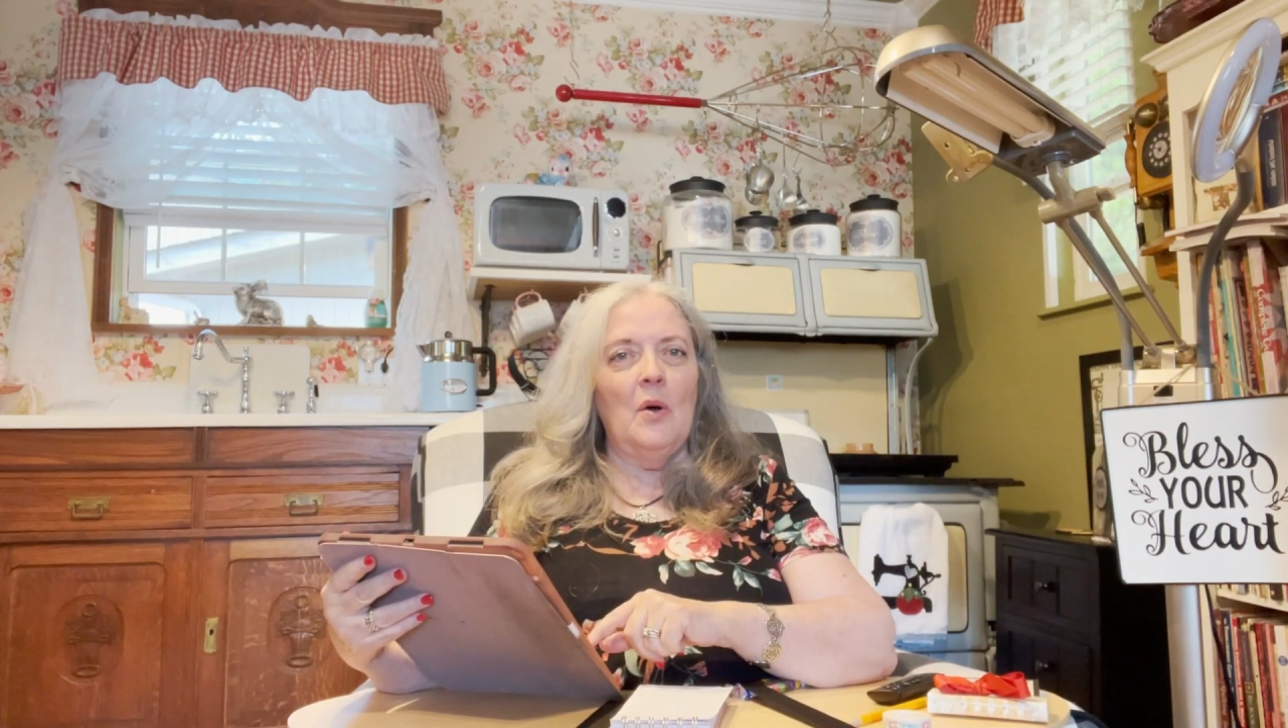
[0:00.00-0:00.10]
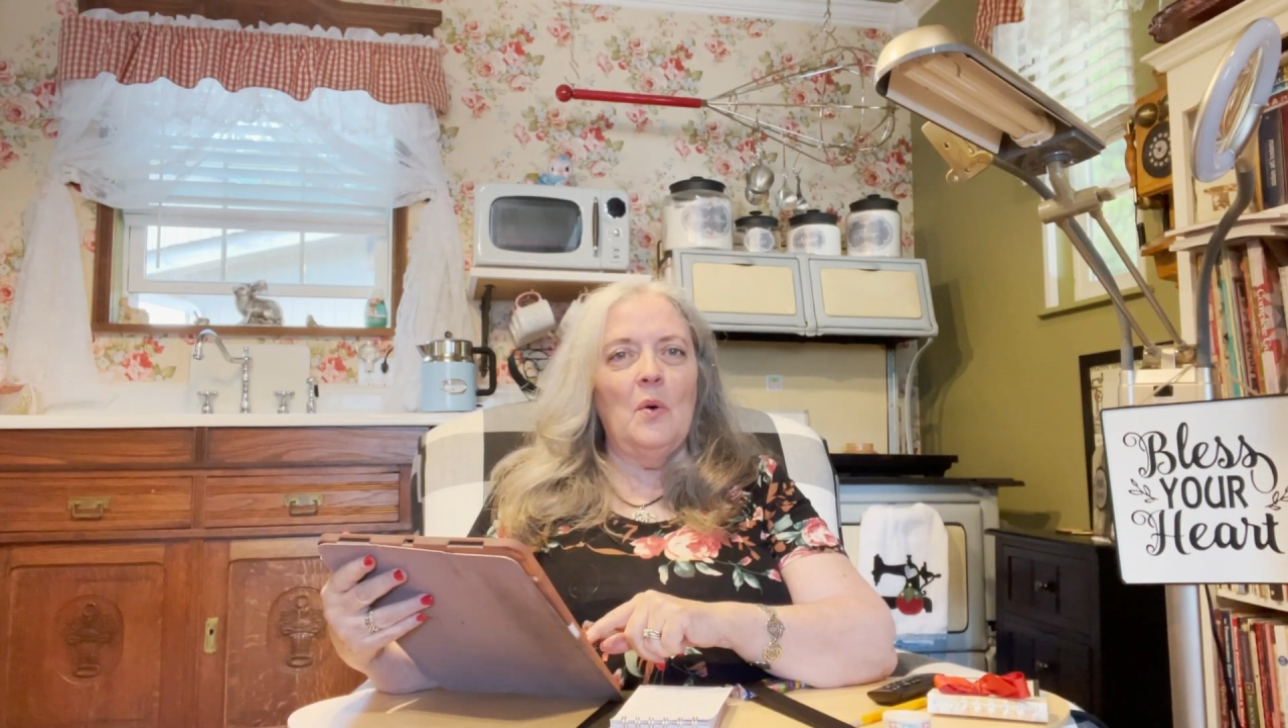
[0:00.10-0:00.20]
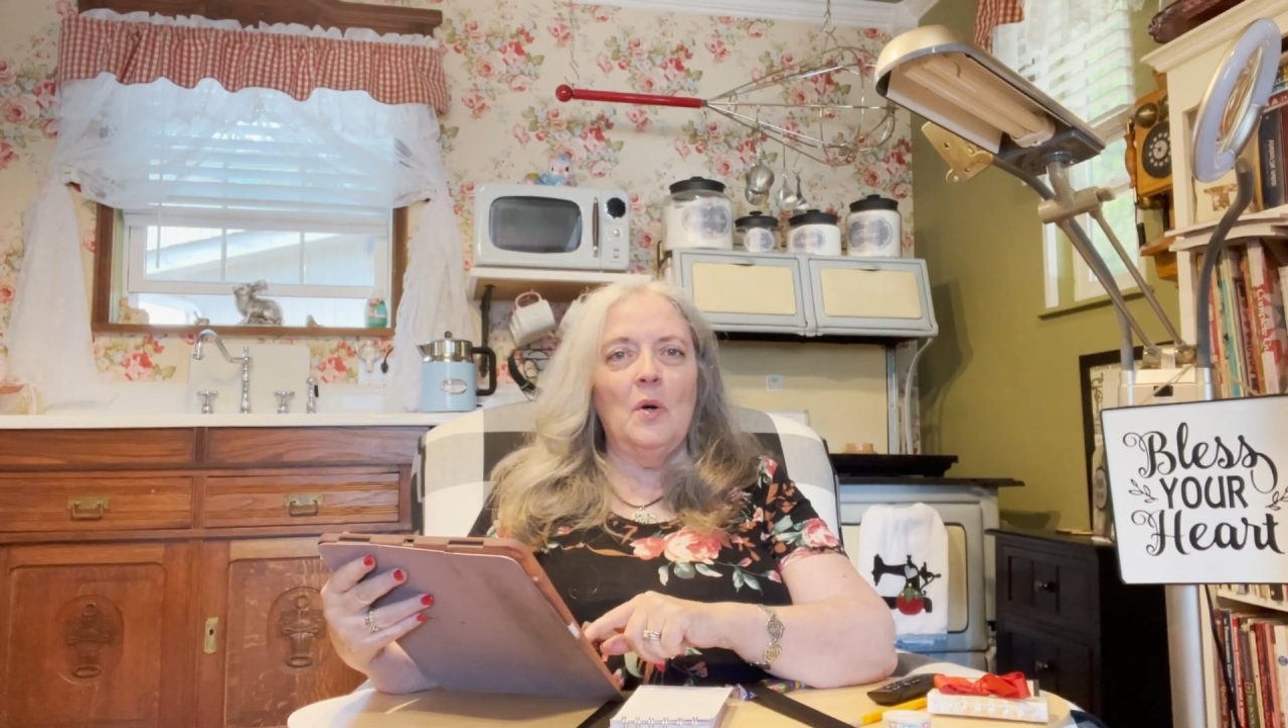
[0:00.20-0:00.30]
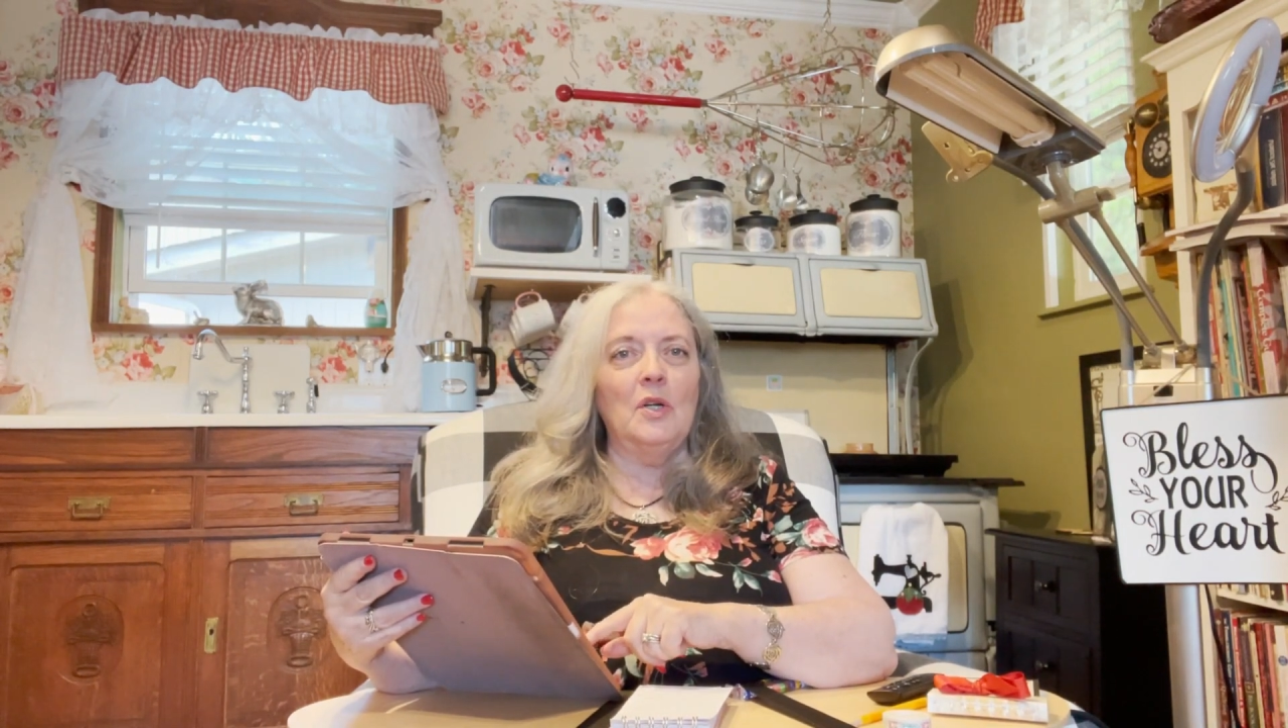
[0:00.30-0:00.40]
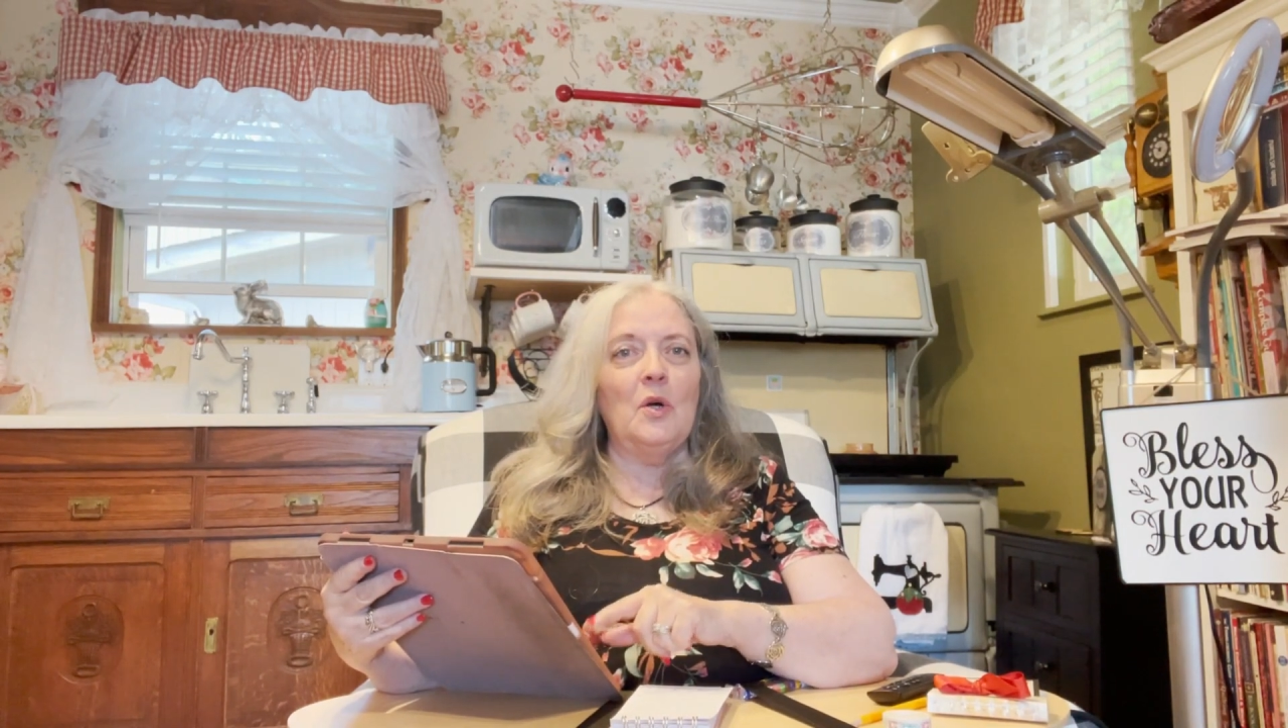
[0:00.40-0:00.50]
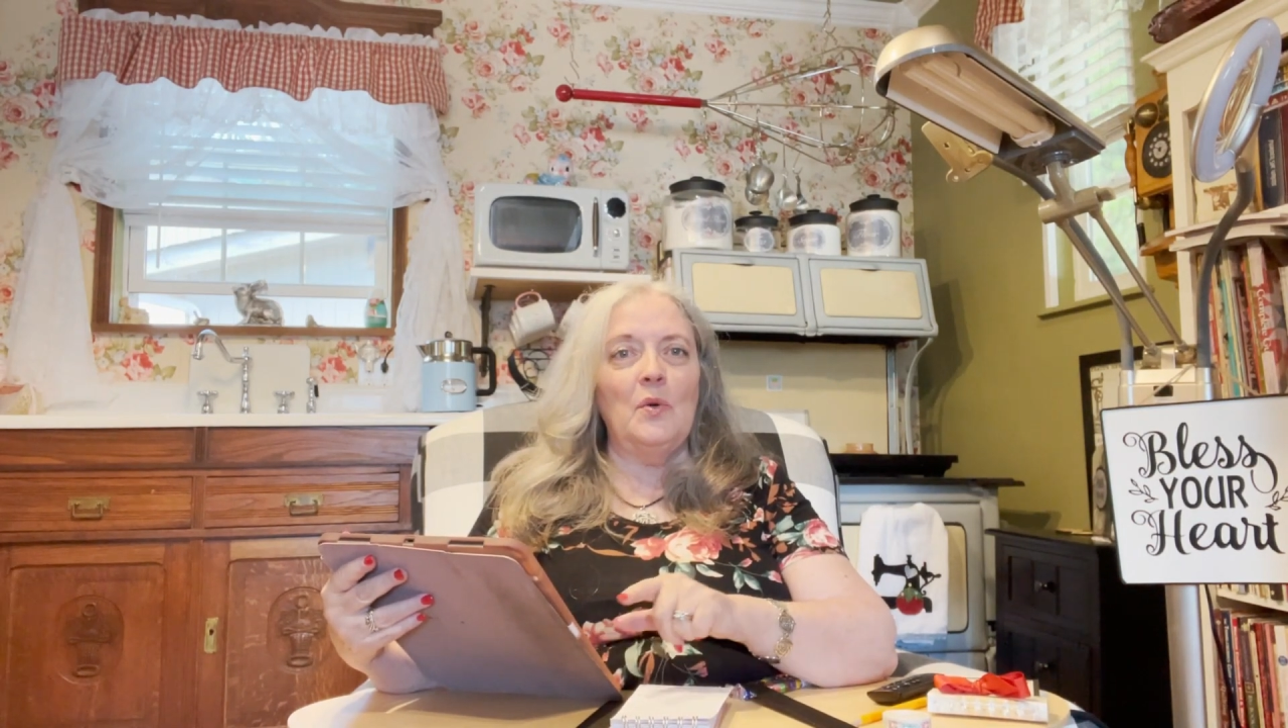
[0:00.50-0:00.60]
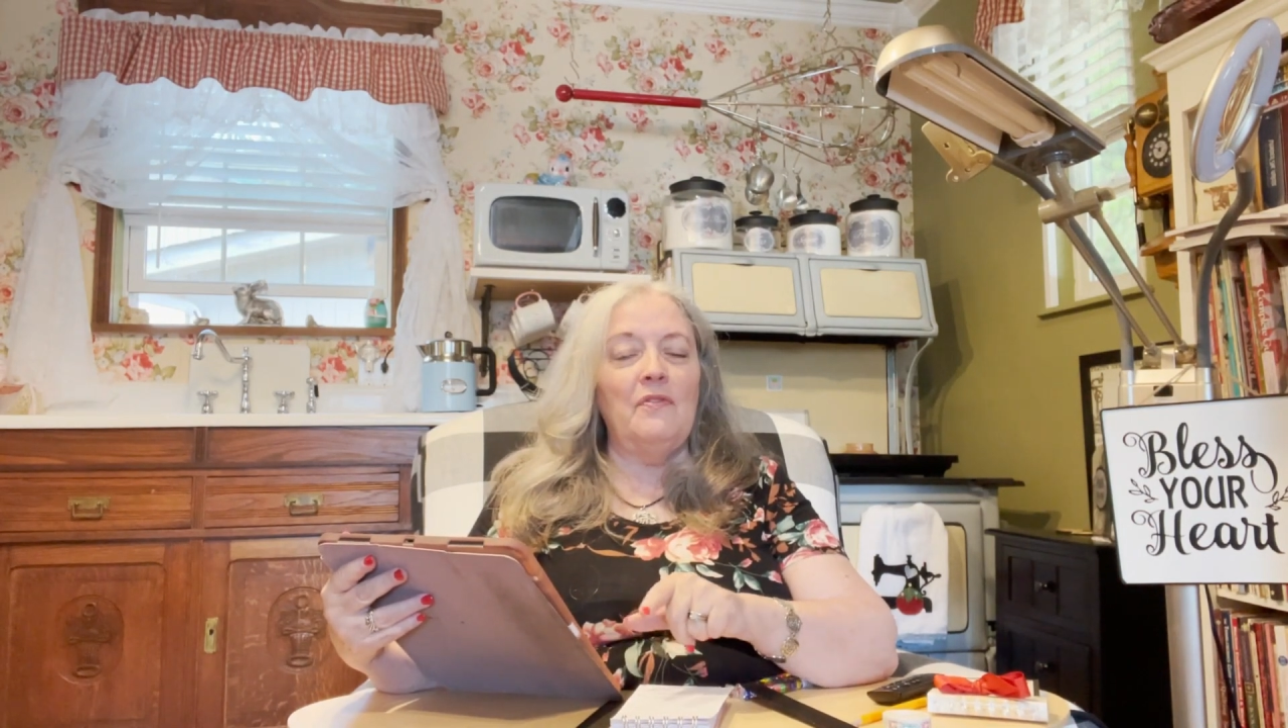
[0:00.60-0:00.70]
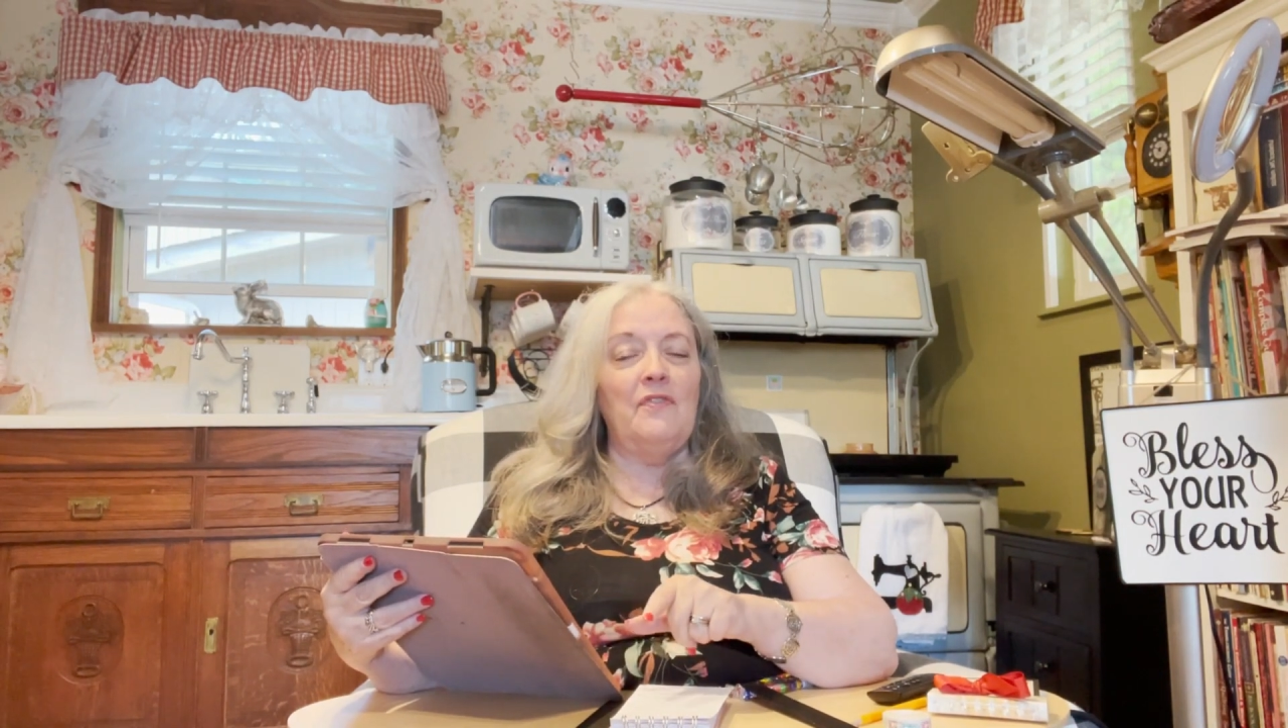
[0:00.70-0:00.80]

or go to